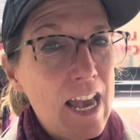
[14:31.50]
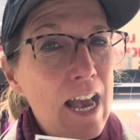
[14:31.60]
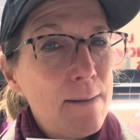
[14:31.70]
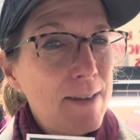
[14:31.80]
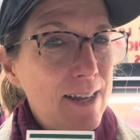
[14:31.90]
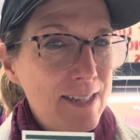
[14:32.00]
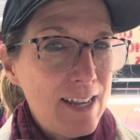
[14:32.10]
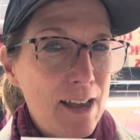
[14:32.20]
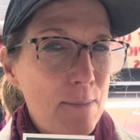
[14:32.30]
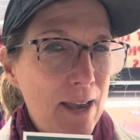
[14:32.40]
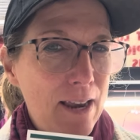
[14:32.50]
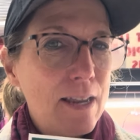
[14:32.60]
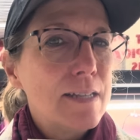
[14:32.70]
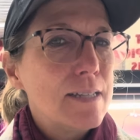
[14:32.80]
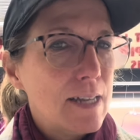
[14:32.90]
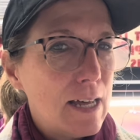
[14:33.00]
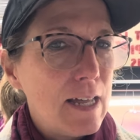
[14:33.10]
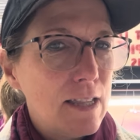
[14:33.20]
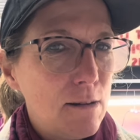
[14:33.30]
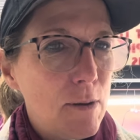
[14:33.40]
I'm guessing I paid a
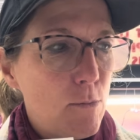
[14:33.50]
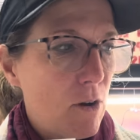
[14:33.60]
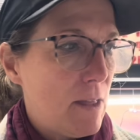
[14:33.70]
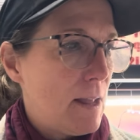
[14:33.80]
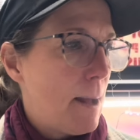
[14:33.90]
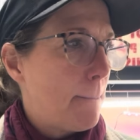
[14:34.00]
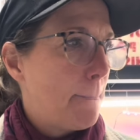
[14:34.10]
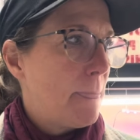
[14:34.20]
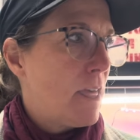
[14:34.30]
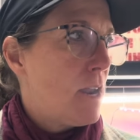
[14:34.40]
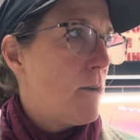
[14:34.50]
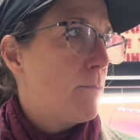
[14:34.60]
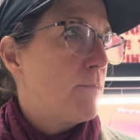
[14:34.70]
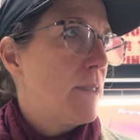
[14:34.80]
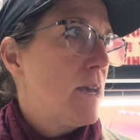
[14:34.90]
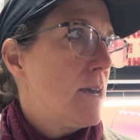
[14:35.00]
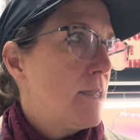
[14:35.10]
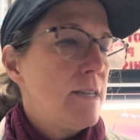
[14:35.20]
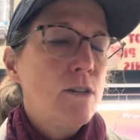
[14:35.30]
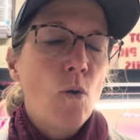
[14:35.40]
little bit more than that.
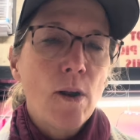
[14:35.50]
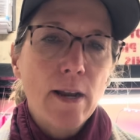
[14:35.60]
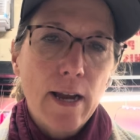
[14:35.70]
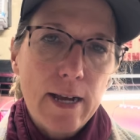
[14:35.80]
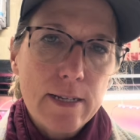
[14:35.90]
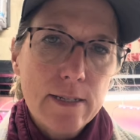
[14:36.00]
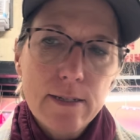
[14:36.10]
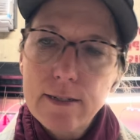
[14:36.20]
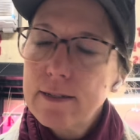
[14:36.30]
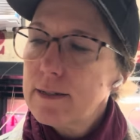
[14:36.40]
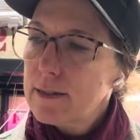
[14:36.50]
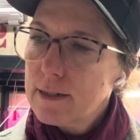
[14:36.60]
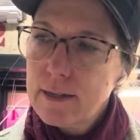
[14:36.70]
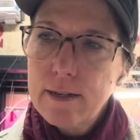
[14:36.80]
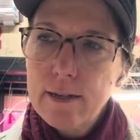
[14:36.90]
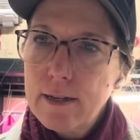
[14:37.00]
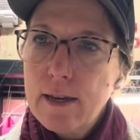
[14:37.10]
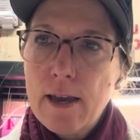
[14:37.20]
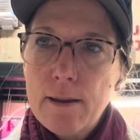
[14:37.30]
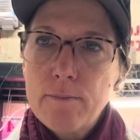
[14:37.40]
These corn guys,
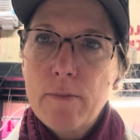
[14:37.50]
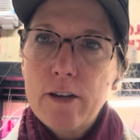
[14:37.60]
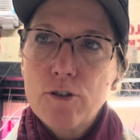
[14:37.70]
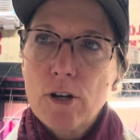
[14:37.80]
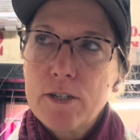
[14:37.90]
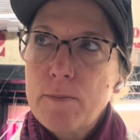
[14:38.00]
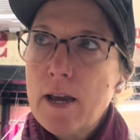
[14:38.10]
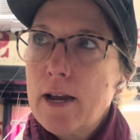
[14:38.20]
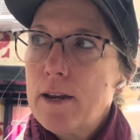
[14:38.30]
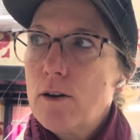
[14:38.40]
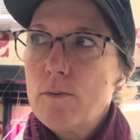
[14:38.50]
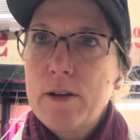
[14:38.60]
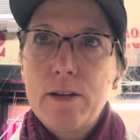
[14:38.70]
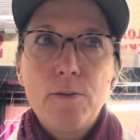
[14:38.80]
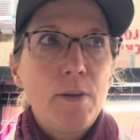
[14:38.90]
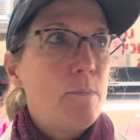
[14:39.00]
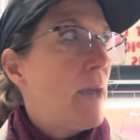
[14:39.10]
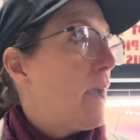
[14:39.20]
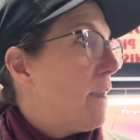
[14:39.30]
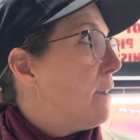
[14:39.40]
and trust me, I know, we
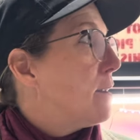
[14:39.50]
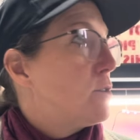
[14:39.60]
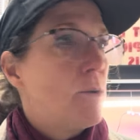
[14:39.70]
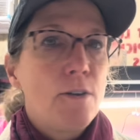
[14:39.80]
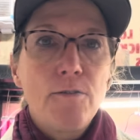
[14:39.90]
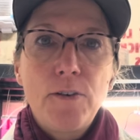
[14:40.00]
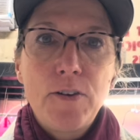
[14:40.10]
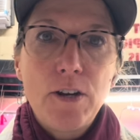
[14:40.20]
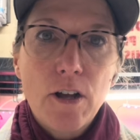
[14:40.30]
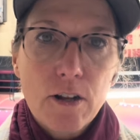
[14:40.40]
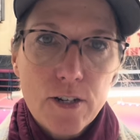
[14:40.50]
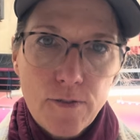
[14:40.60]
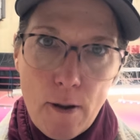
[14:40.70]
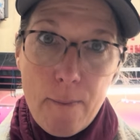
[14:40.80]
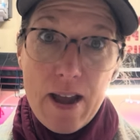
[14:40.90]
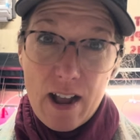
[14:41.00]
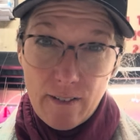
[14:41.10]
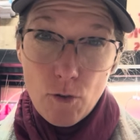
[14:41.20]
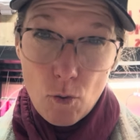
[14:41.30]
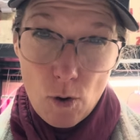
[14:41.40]
paid $250 for a bag
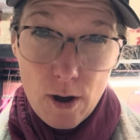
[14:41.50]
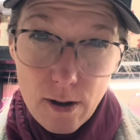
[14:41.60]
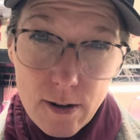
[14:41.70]
of corn.